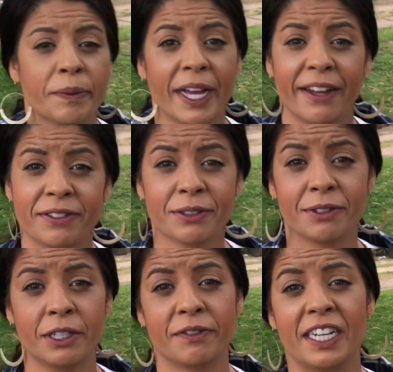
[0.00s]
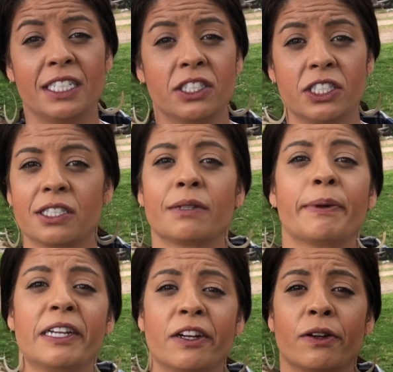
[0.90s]
might have to rearrange just
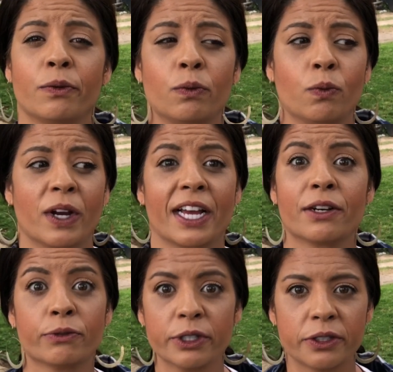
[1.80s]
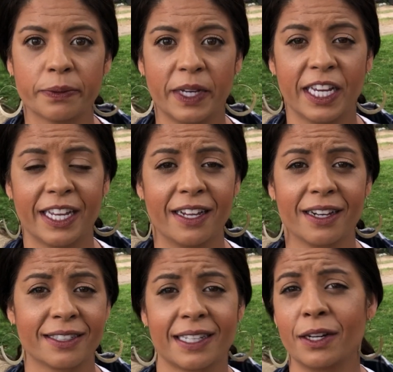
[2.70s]
depending on what kind of roots we hit,
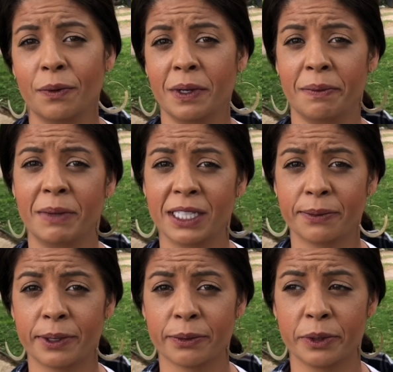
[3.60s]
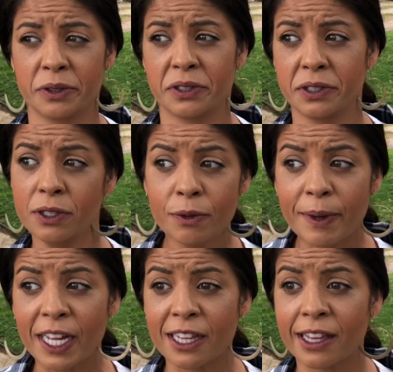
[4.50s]
because I don't want to mess with the roots too
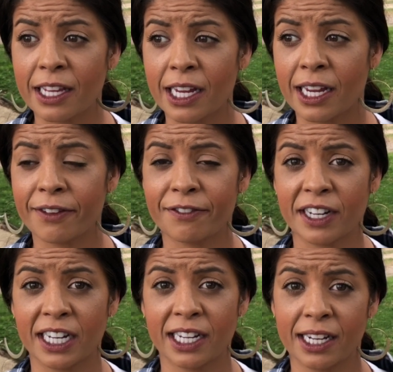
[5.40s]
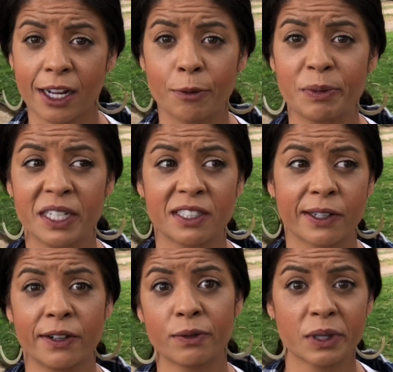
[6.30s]
badly if I can help it, so I
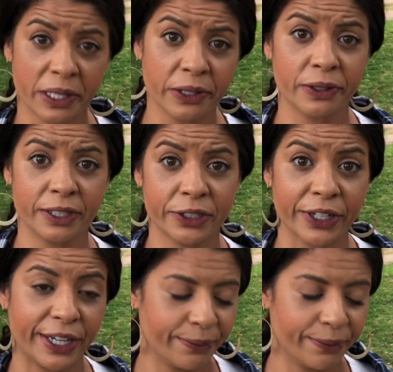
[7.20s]
don't kill the tree.